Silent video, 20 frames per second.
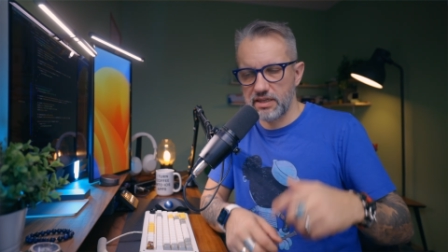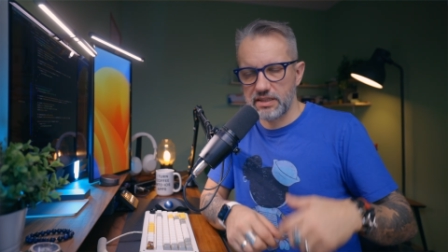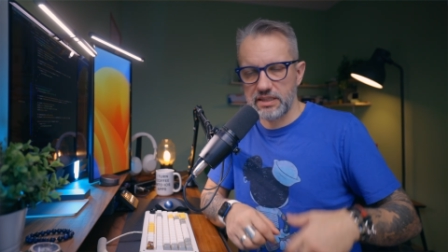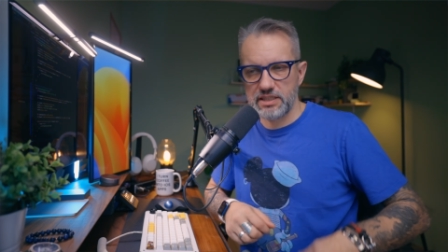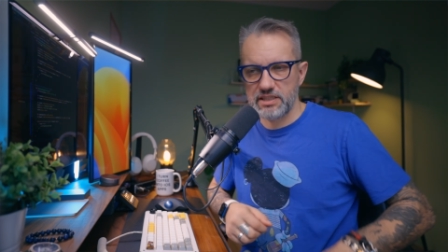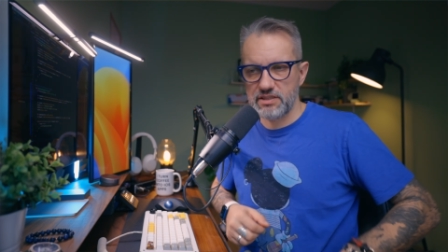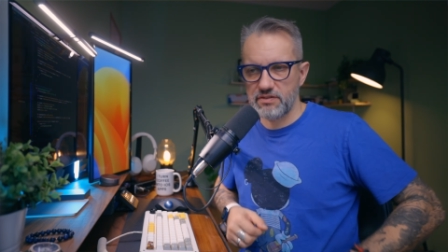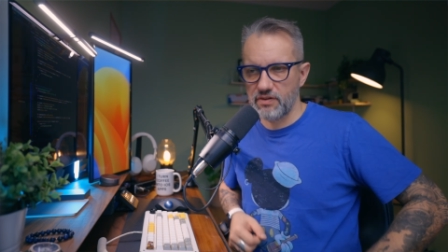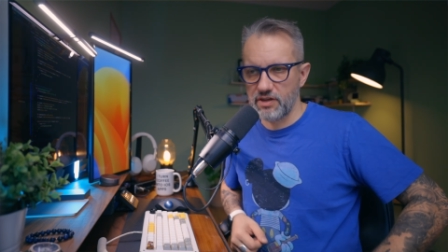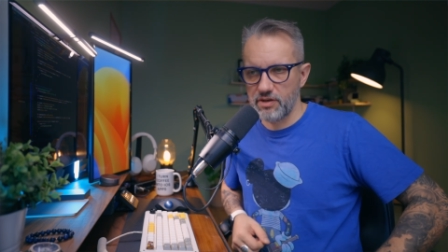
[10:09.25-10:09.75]
at
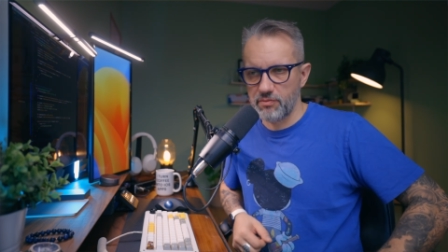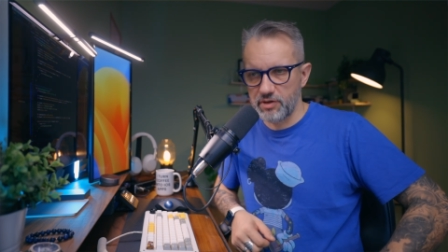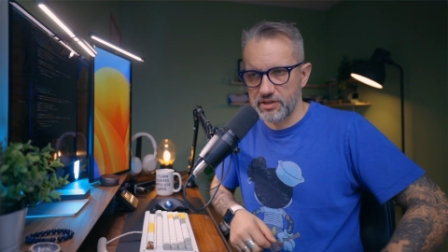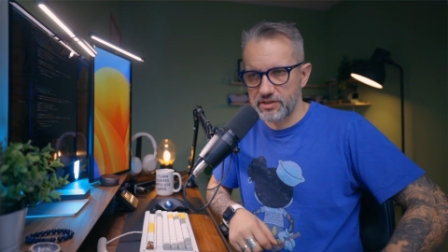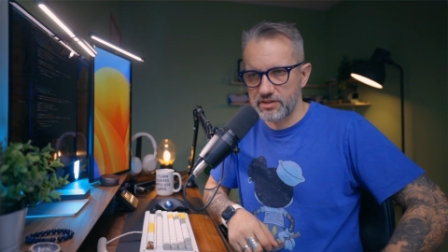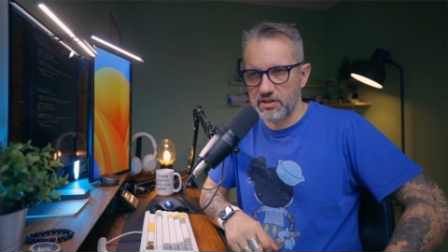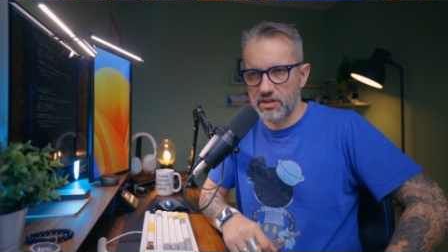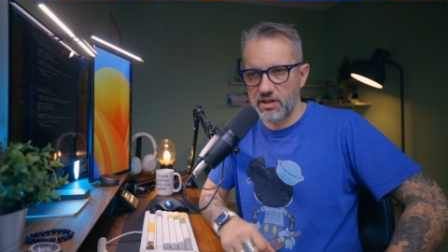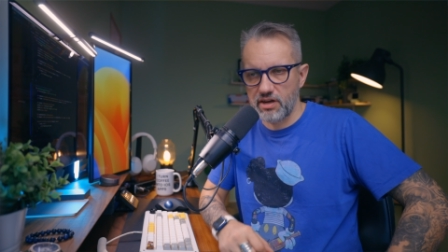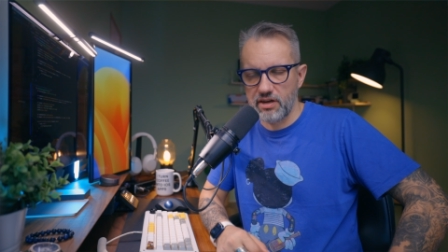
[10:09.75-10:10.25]
least one
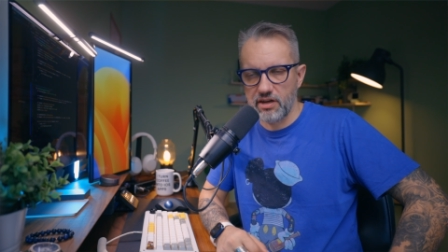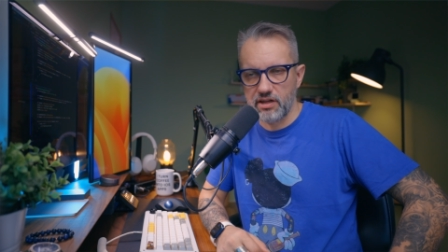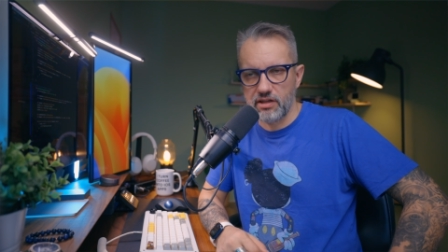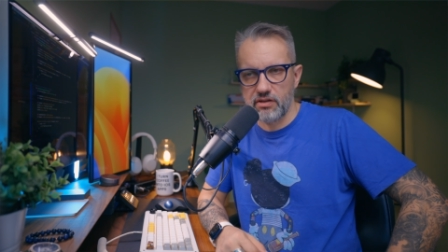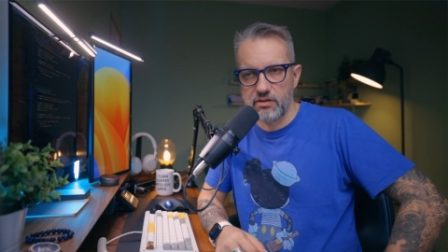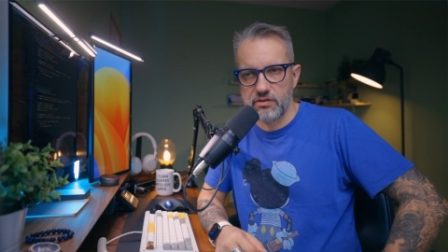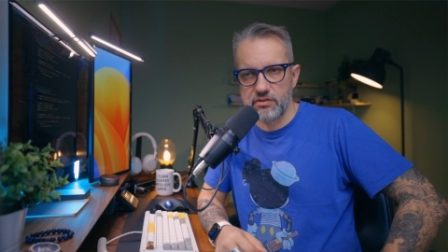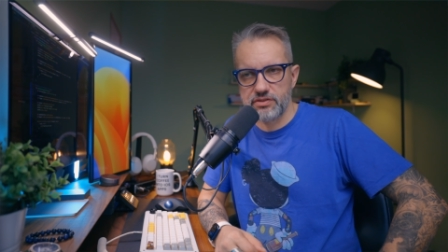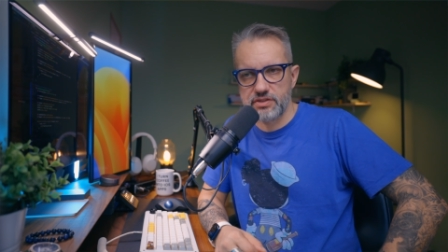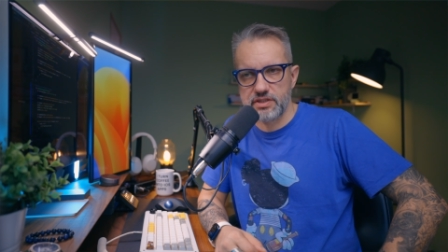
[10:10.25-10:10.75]
month trial
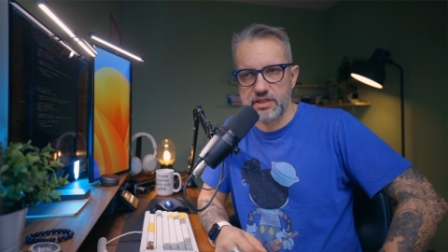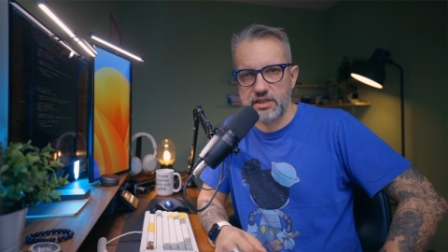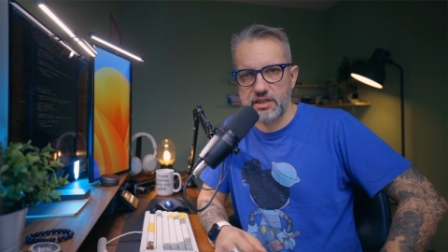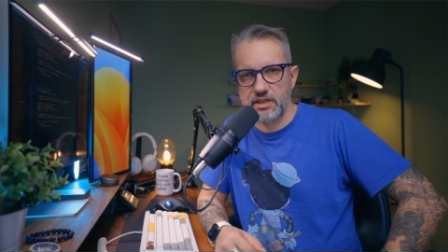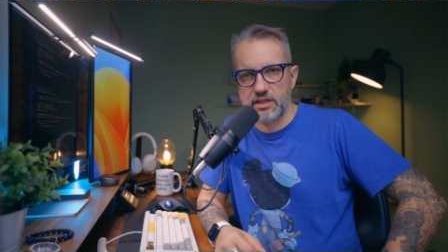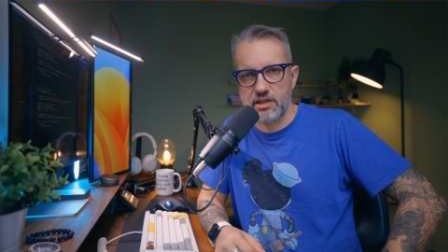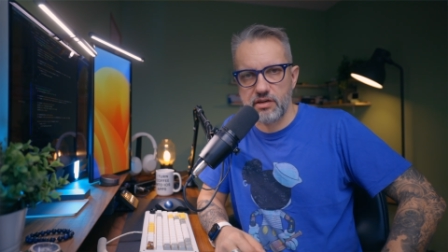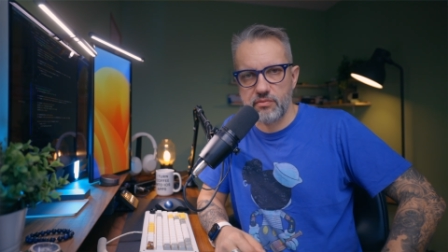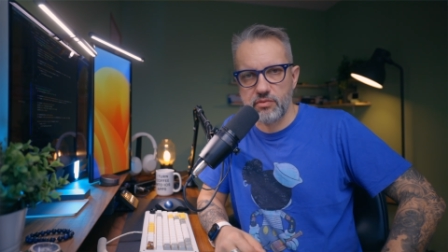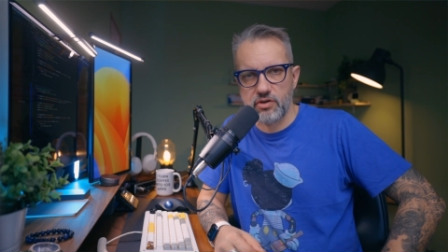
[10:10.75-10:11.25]
on that
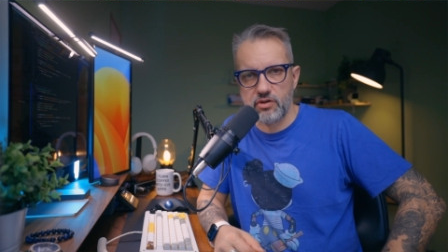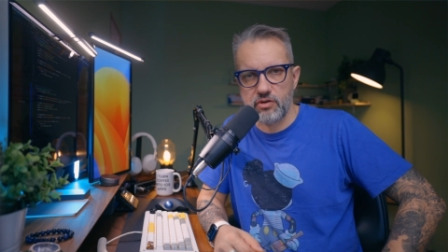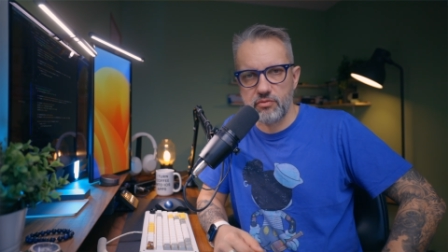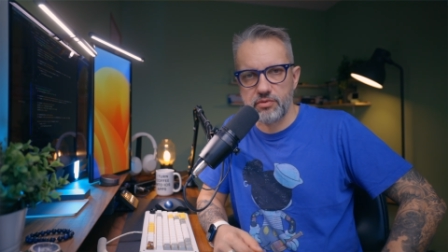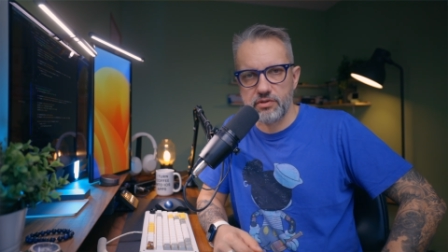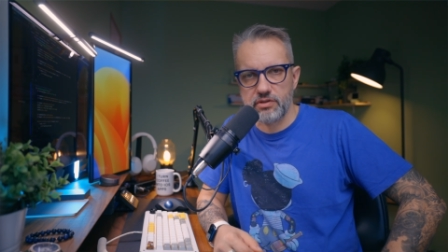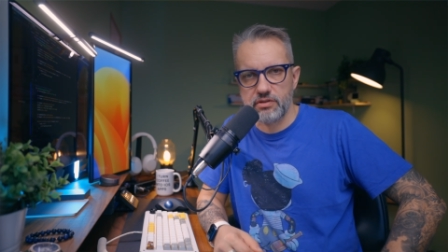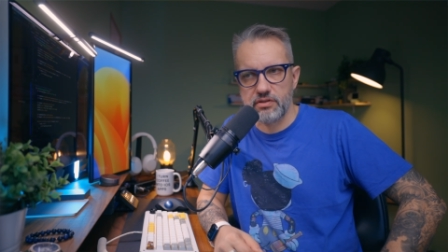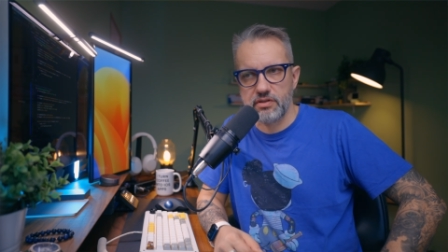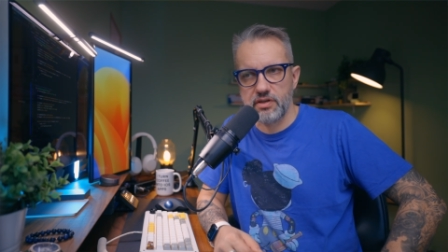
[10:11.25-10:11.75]
GitHub
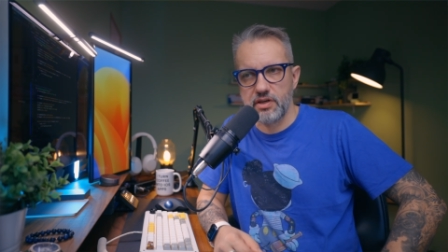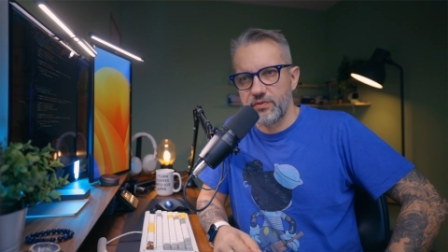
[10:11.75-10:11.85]
Copilot.